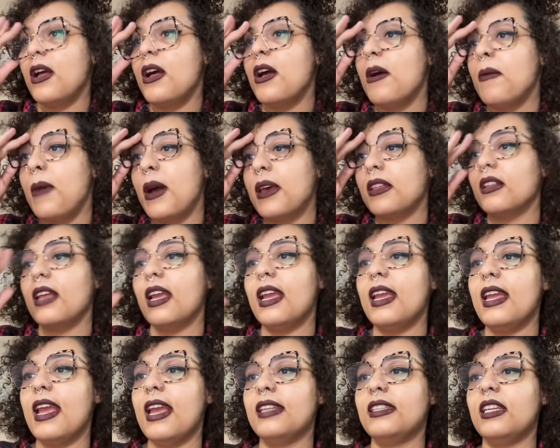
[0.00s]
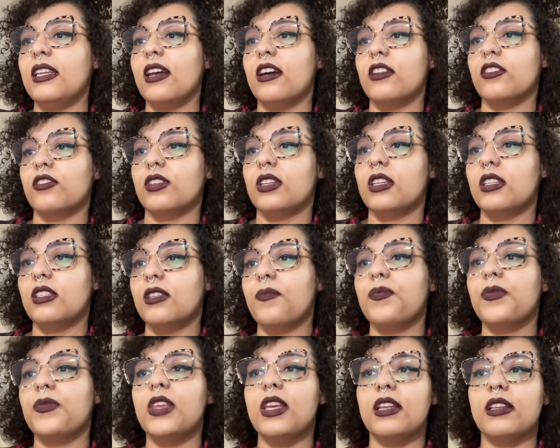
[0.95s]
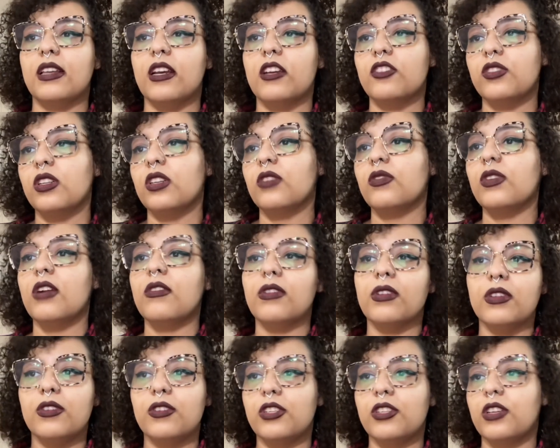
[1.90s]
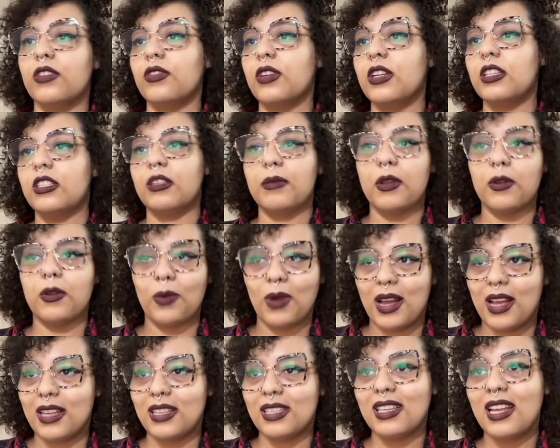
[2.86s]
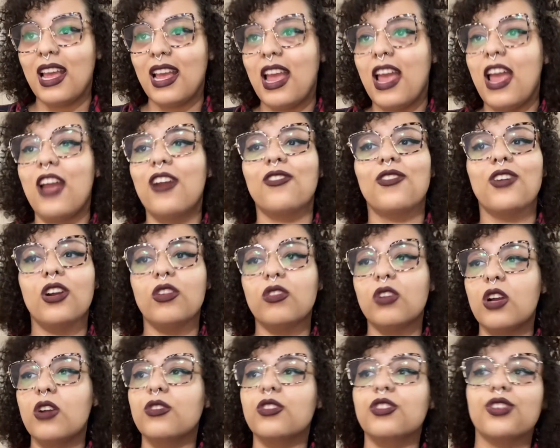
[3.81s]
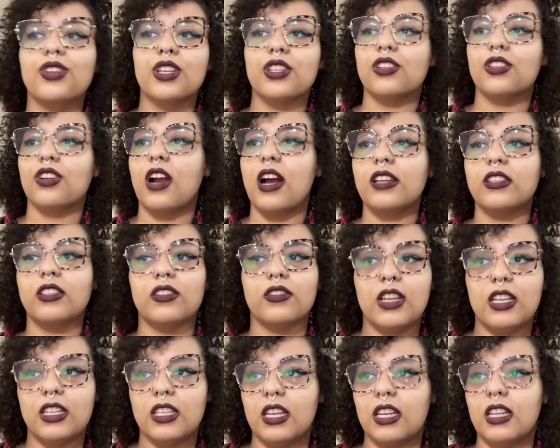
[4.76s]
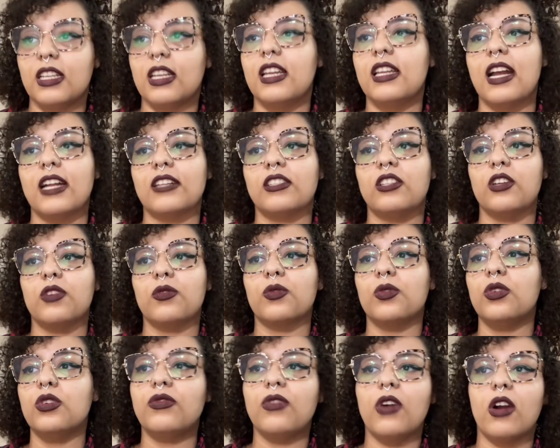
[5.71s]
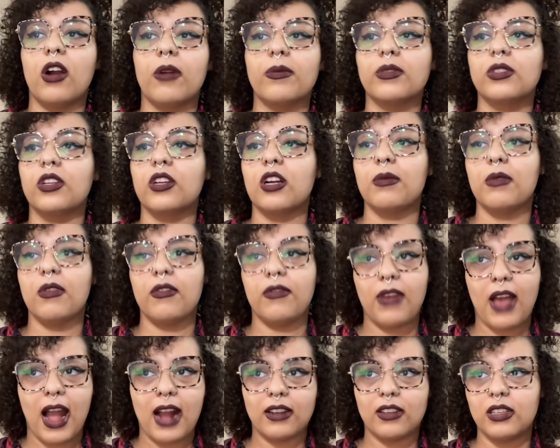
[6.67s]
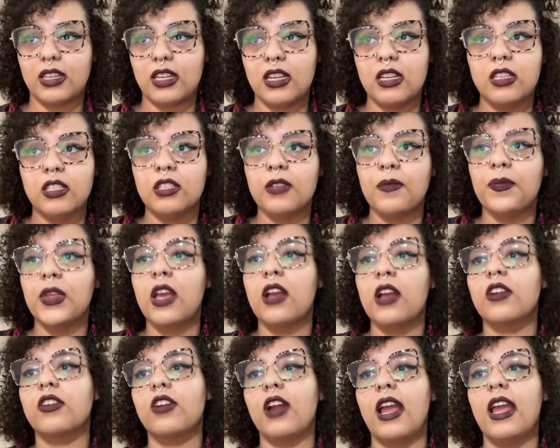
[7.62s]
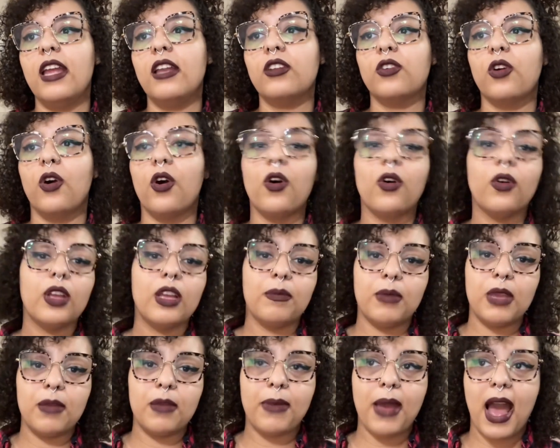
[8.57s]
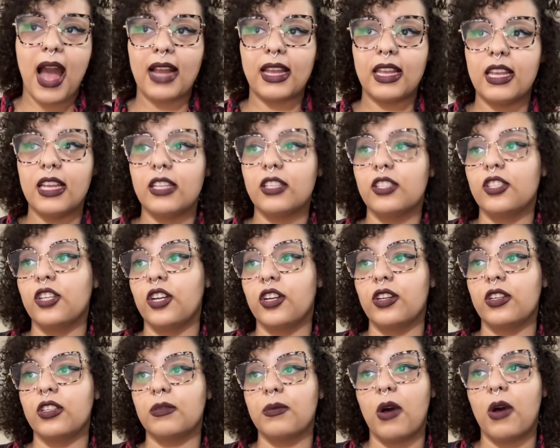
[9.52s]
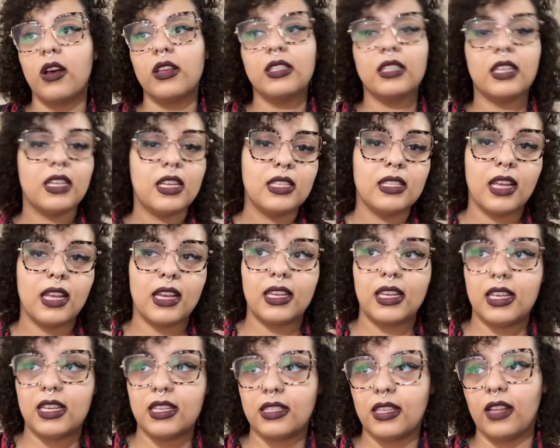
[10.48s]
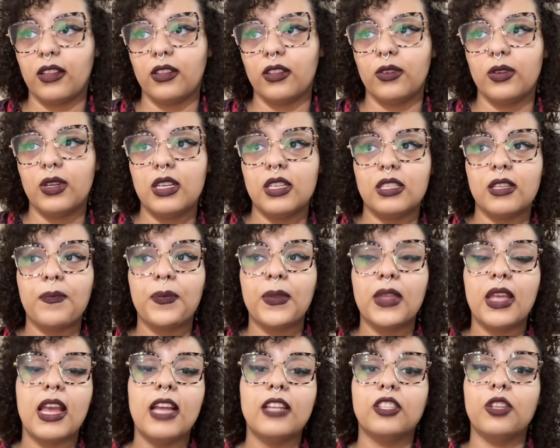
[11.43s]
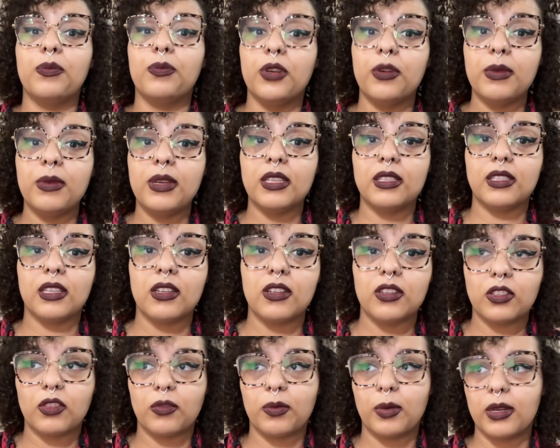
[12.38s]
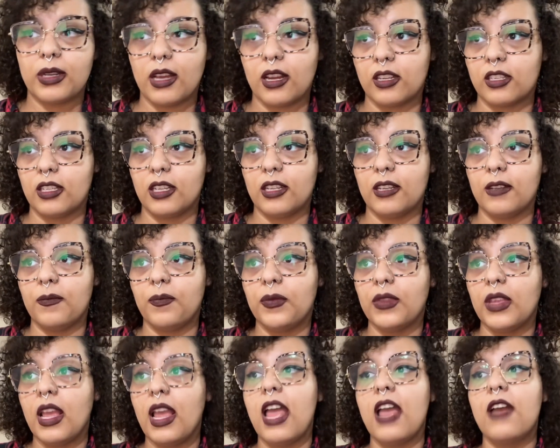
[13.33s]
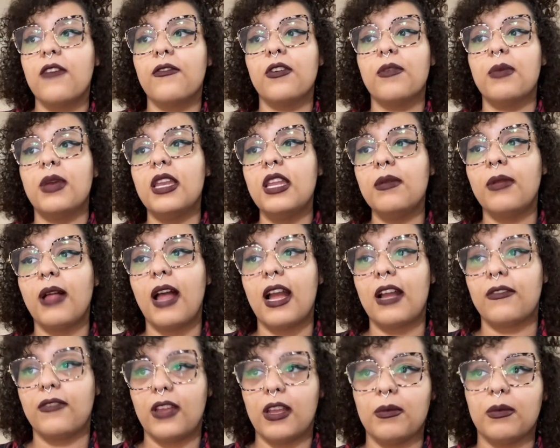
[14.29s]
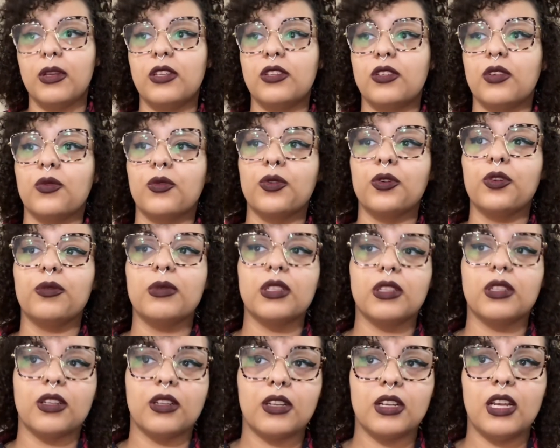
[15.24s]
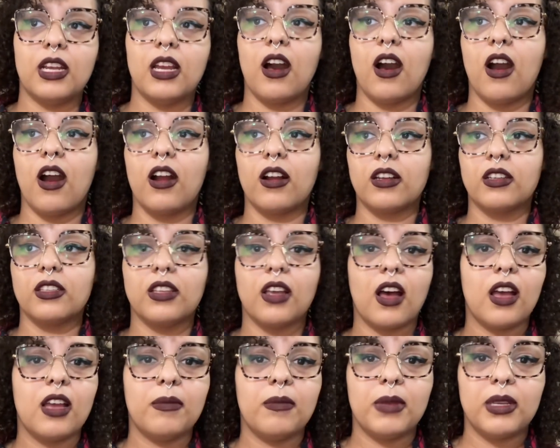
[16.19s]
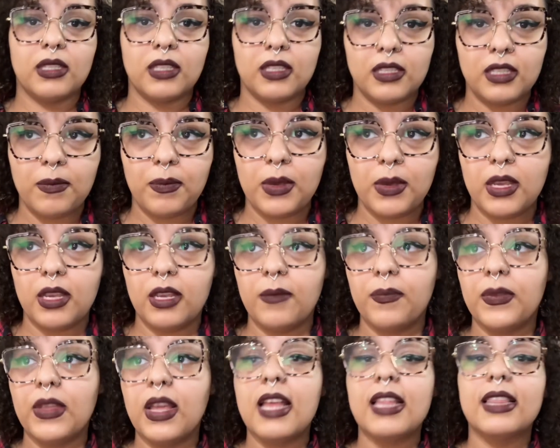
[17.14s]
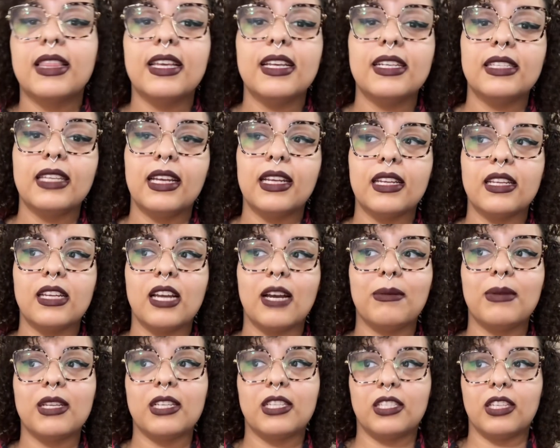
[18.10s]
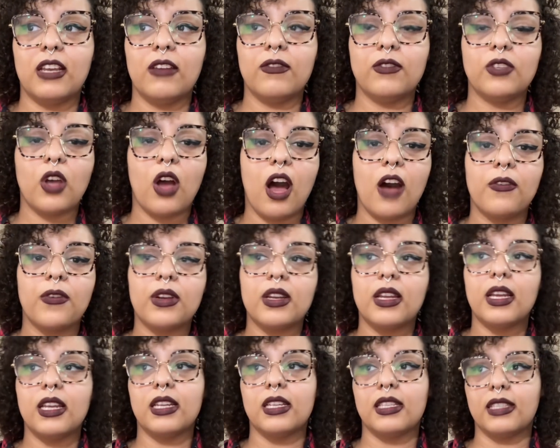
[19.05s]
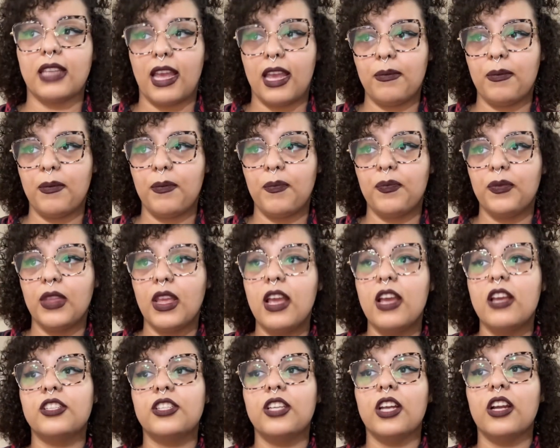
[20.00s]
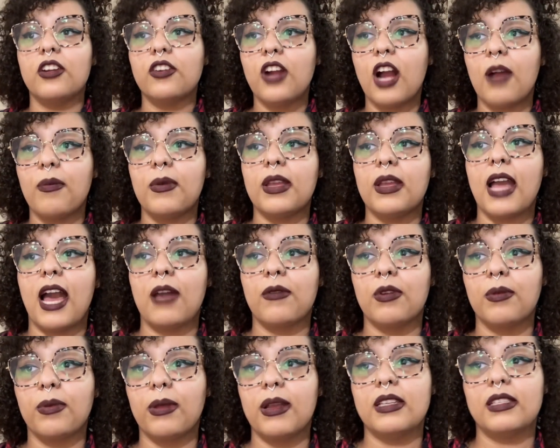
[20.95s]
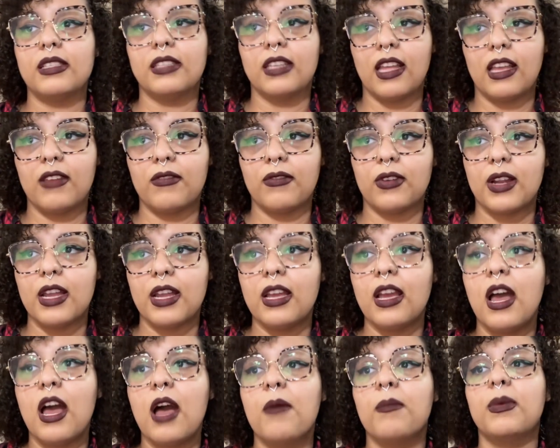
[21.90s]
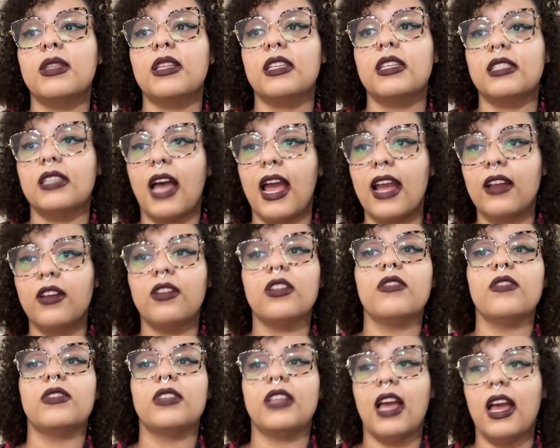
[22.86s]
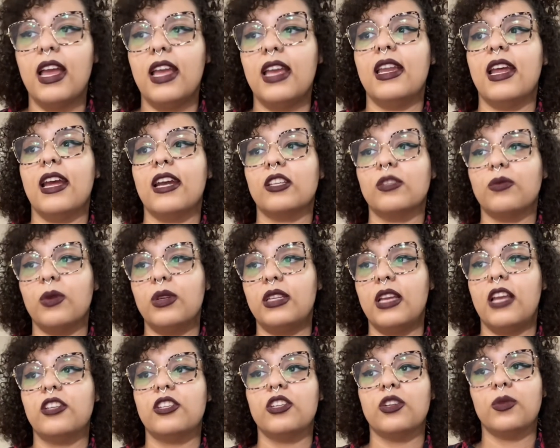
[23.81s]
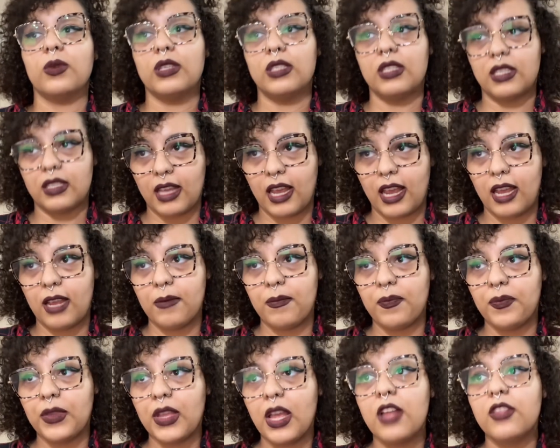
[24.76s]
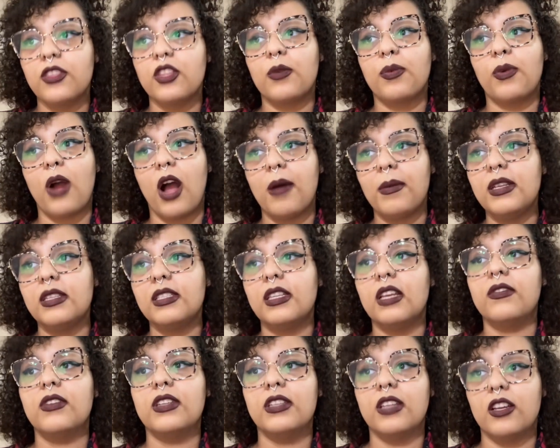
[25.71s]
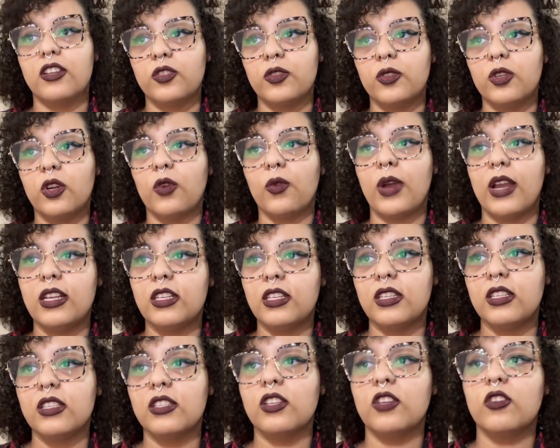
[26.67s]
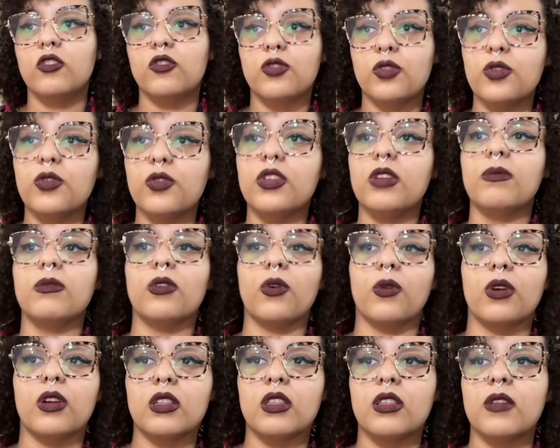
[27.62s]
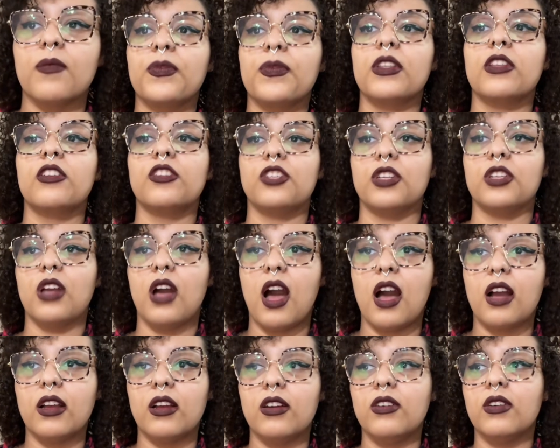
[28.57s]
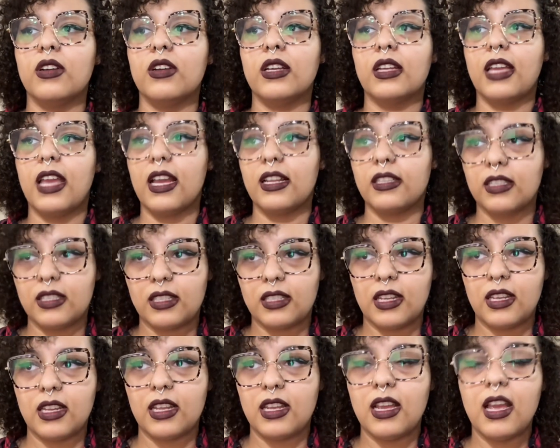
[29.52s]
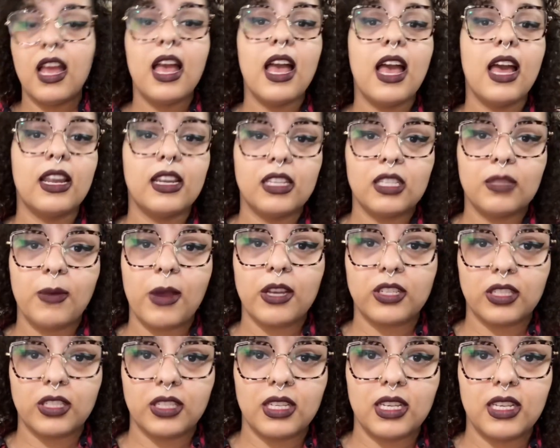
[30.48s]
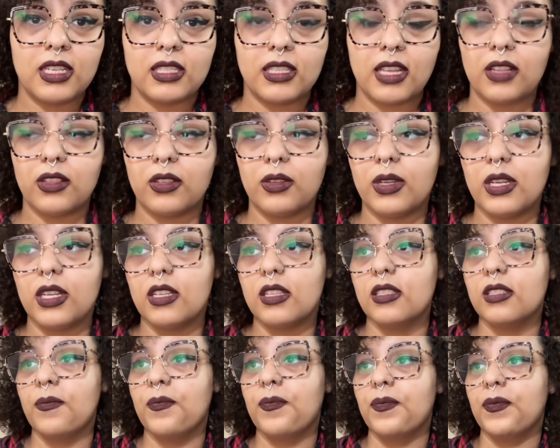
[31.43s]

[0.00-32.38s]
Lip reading: By the late 1800s, the Industrial Revolution reached the Midwest, and railroads crisscrossed the region, connecting rural farms to urban factories. Grain, coal, and meatpacking turned small cities like East St. Louis into booming centers of production. And for many Black families in rural Missouri, Arkansas, and Mississippi, this economic shift offered an escape. Sharecropping had replaced slavery, but the cycle of debt and exploitation was the same. The promise of industrial wages drew them north to Chicago, Kansas City, and especially East St. Louis.